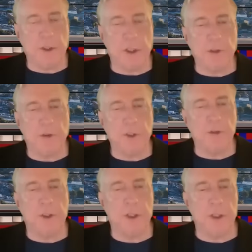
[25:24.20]
countries
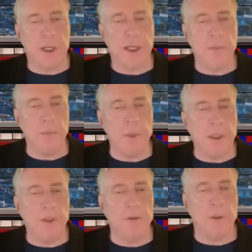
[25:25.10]
contain
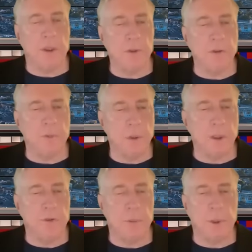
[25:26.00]
millions, hundreds of
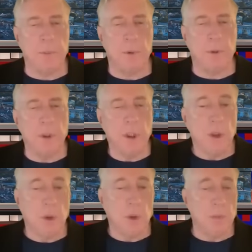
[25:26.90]
millions of people
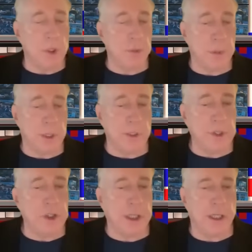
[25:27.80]
who are much better
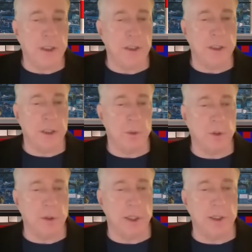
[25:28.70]
educated than they
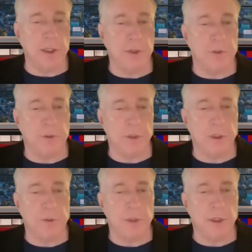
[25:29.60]
were in
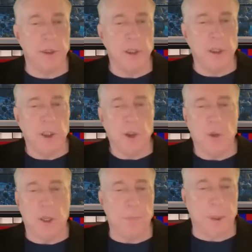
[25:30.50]
1973,
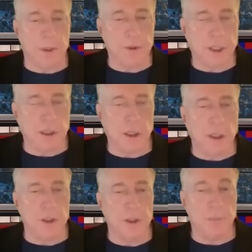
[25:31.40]
who have better
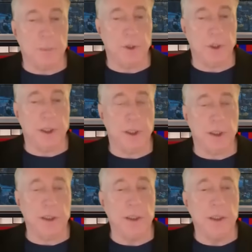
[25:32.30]
technology,
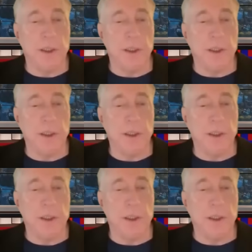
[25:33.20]
particularly